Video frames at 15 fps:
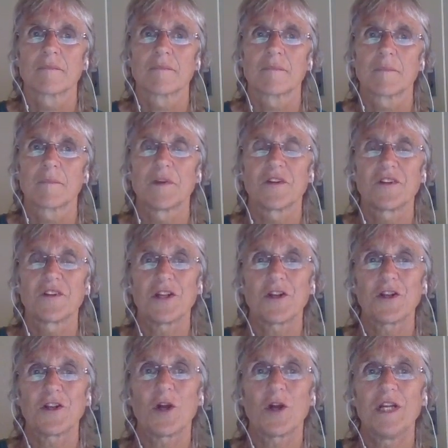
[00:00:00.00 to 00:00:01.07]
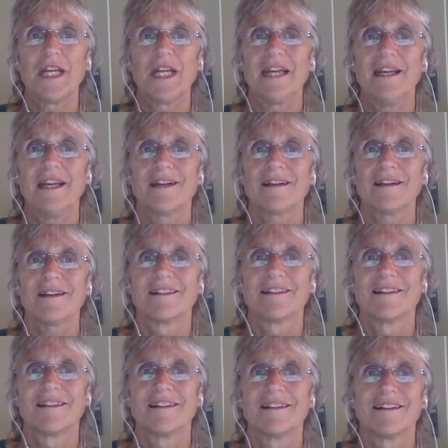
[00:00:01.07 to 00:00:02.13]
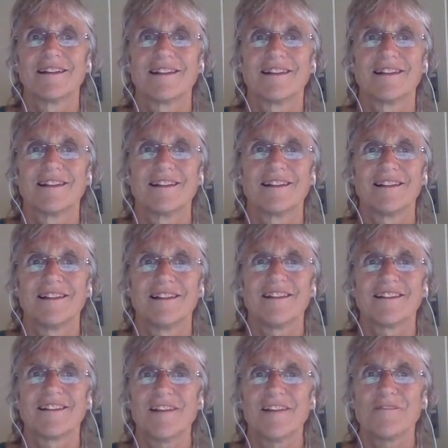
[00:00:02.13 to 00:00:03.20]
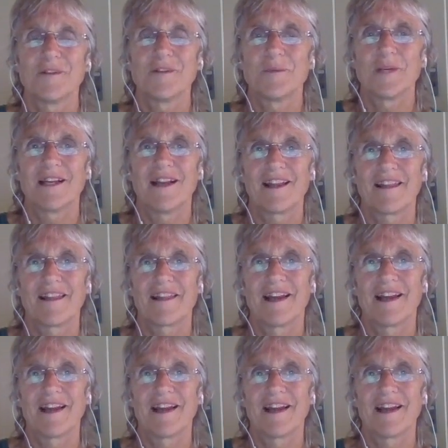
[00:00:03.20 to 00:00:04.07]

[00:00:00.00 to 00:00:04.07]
It's not only here, it's everywhere like that.